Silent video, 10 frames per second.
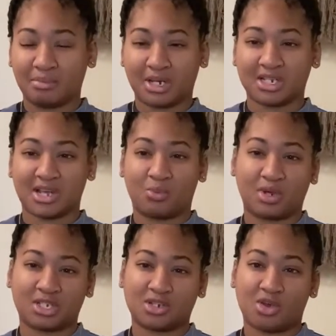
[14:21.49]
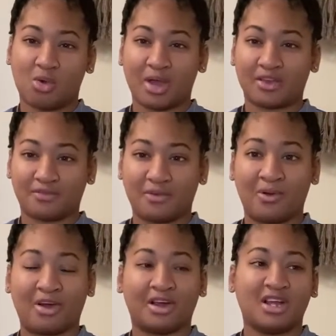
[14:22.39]
because I wasn't going
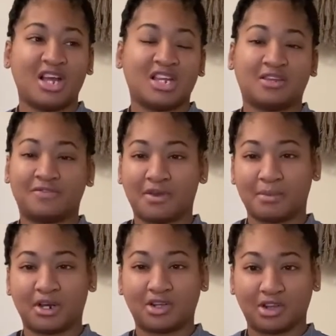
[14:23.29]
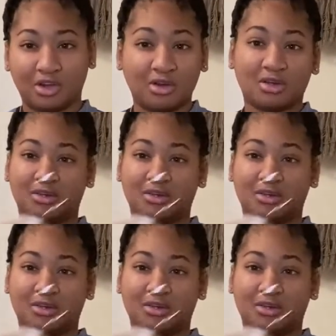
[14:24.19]
for the feminine look